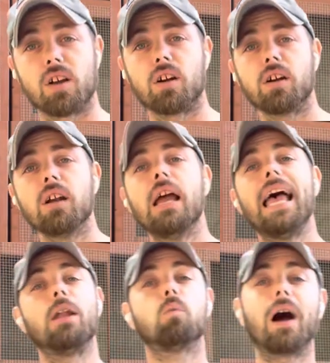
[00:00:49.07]
are
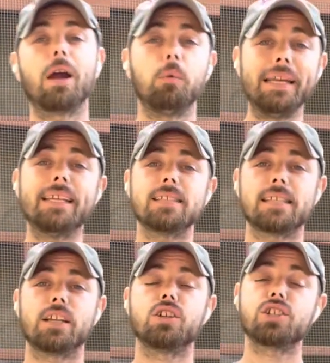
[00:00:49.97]
and why we
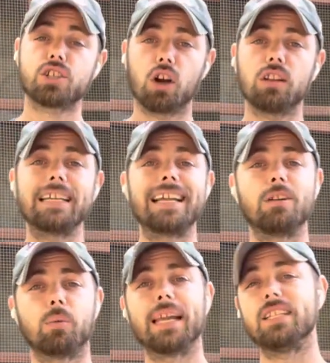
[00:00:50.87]
consider scarlet
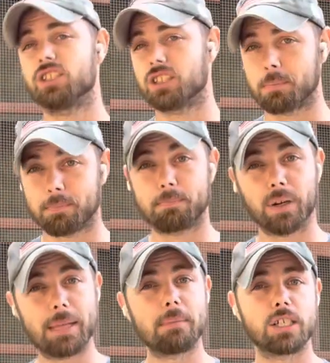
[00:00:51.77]
and range to
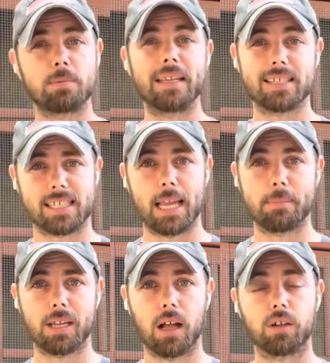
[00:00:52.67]
pretty much be the
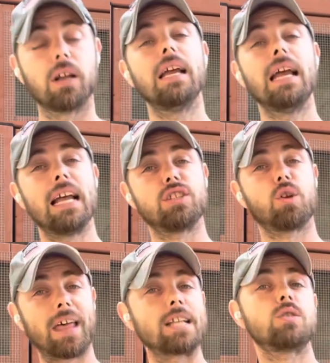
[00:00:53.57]
same color. And so
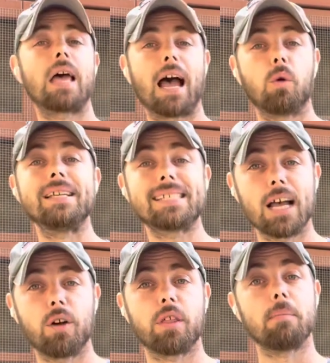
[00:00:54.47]
that's how we
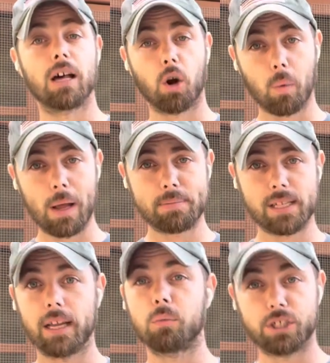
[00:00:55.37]
sell them on our
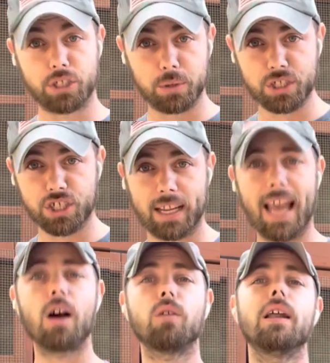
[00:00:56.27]
website, which you can check
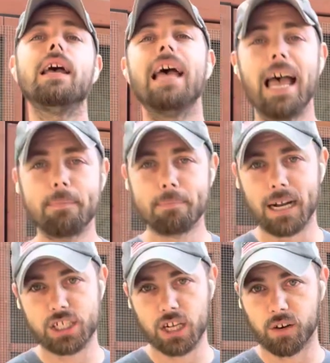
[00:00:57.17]
out at
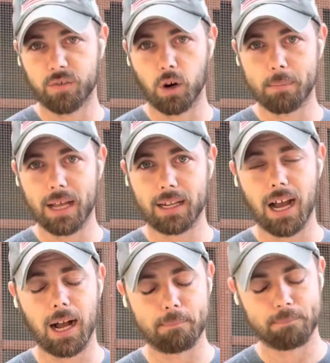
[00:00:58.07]

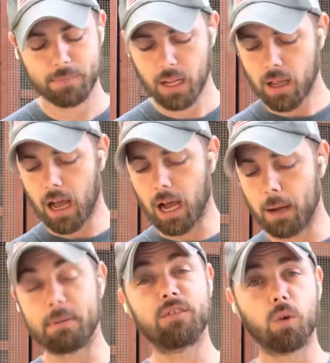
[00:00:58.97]
myshirefarm.com.
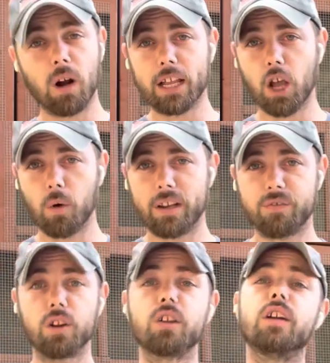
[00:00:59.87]
Before I go any
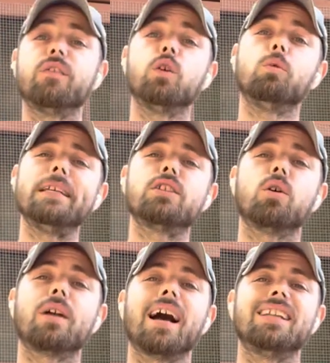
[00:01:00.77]
further, if you will be
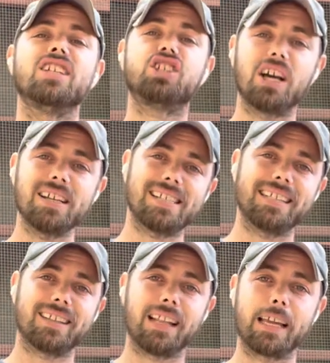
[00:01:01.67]
so kind to just hit
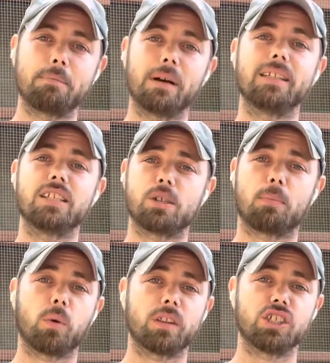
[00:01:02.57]
the like button and
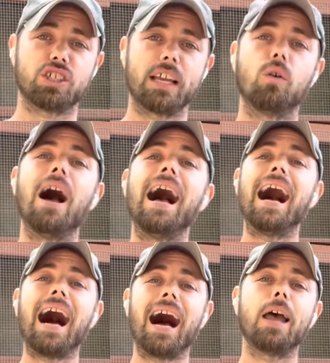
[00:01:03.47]
support the channel,
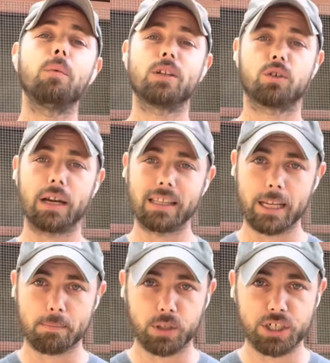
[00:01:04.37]
I would greatly
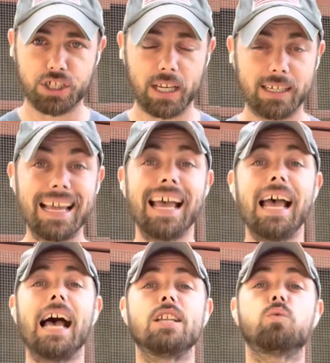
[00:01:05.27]
appreciate it.
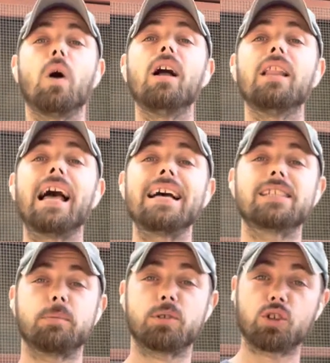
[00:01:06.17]
As well as
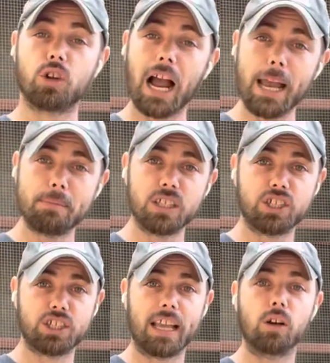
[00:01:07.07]
subscribe to the
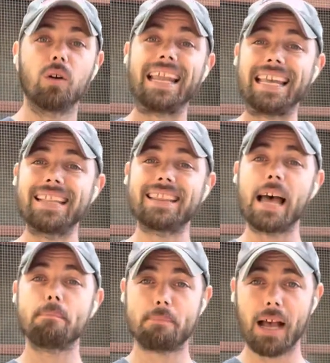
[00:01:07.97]
channel and hit
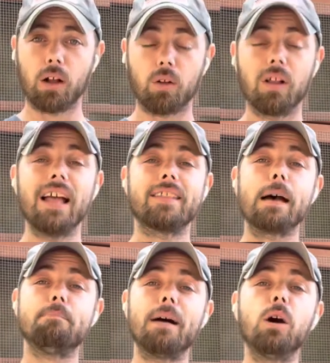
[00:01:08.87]
that bell.
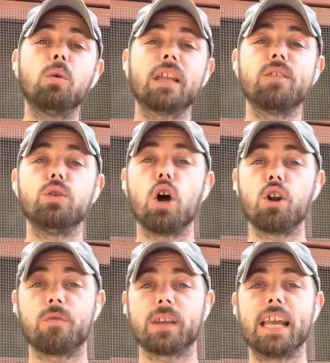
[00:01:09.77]
That bell will give you
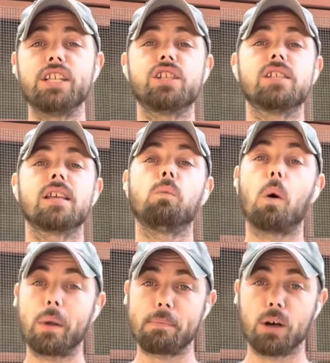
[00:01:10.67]
notifications on
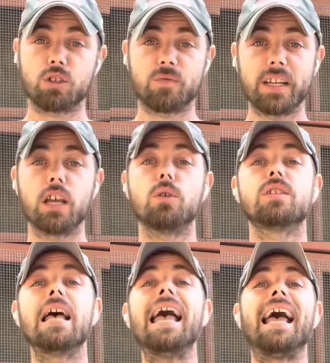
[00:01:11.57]
when we post
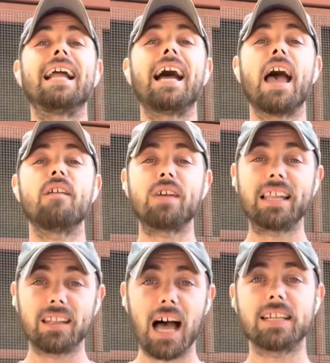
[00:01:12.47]
videos, and I have a
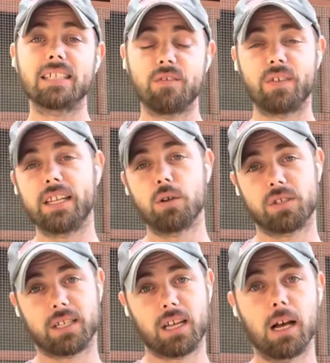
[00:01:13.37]
lot of videos
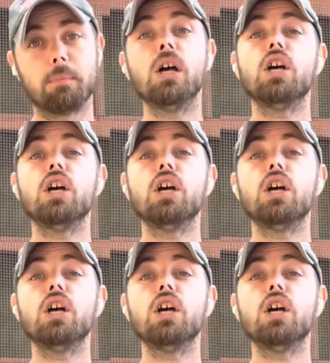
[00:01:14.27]
to come.